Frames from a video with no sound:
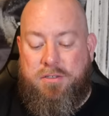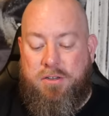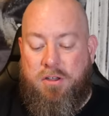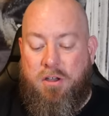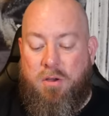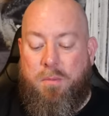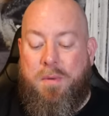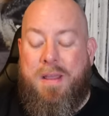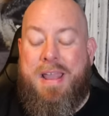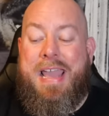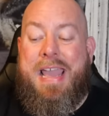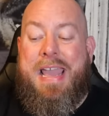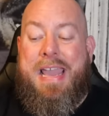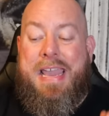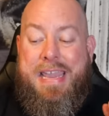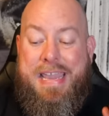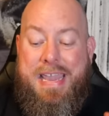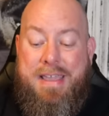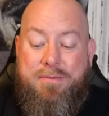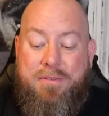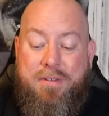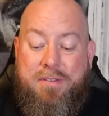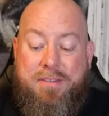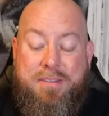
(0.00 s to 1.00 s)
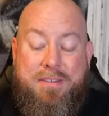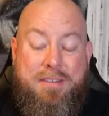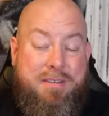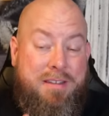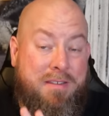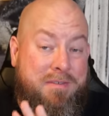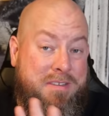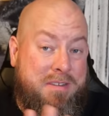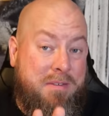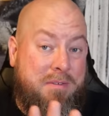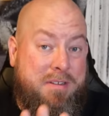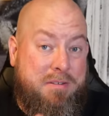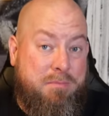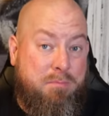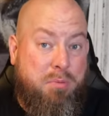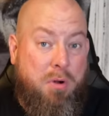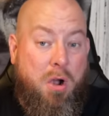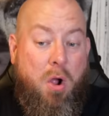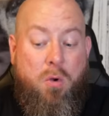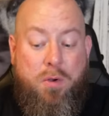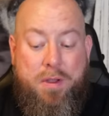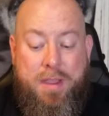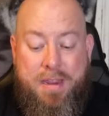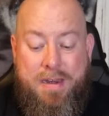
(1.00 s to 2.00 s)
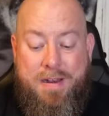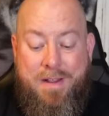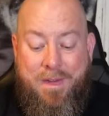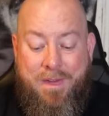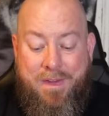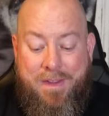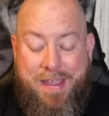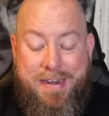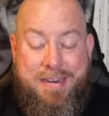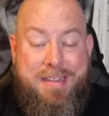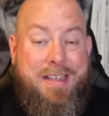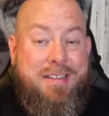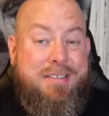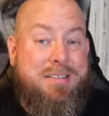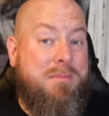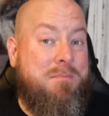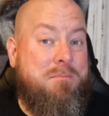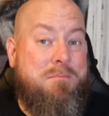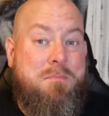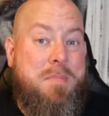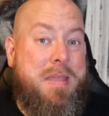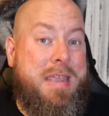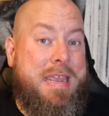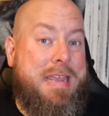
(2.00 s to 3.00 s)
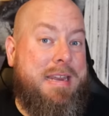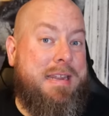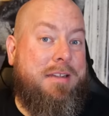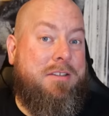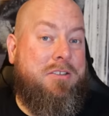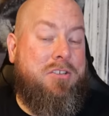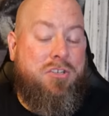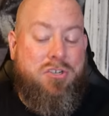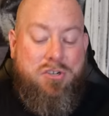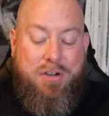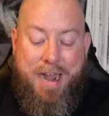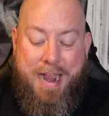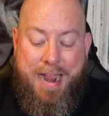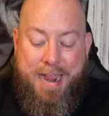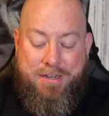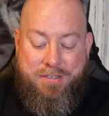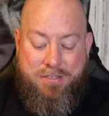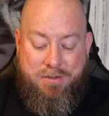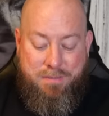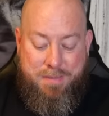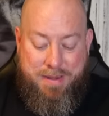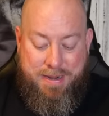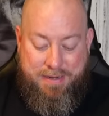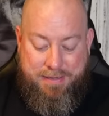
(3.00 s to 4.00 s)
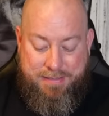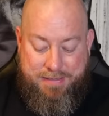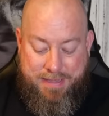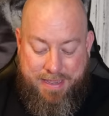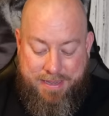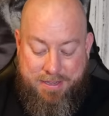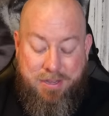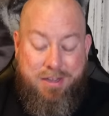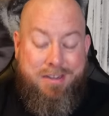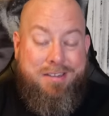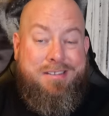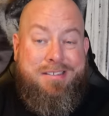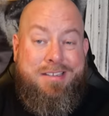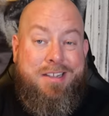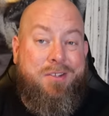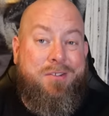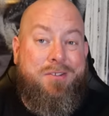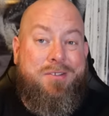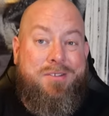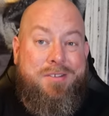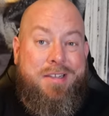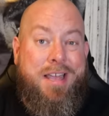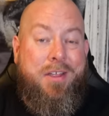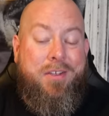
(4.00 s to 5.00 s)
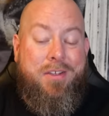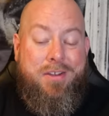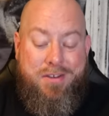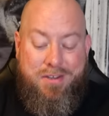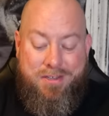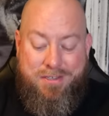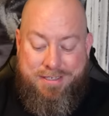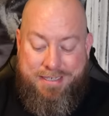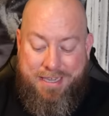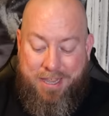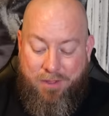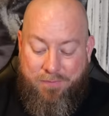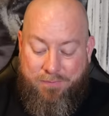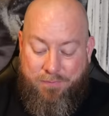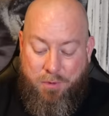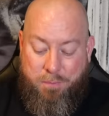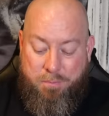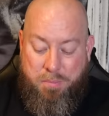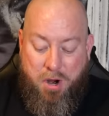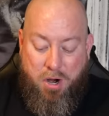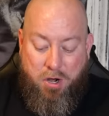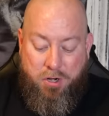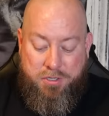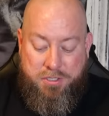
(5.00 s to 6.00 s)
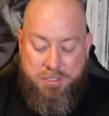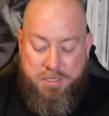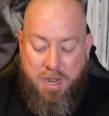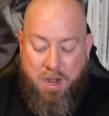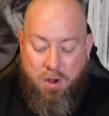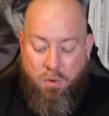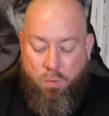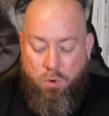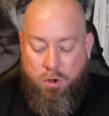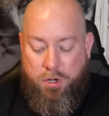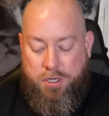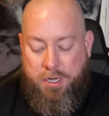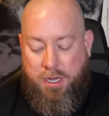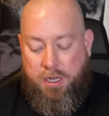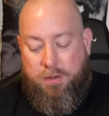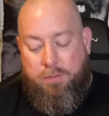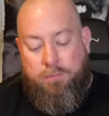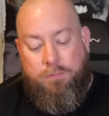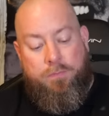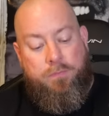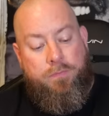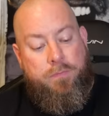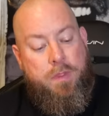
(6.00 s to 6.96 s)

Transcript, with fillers: So even if, if something's broken, it doesn't mean it's trash. It means that you can still sell it. You just sell it for parts not working.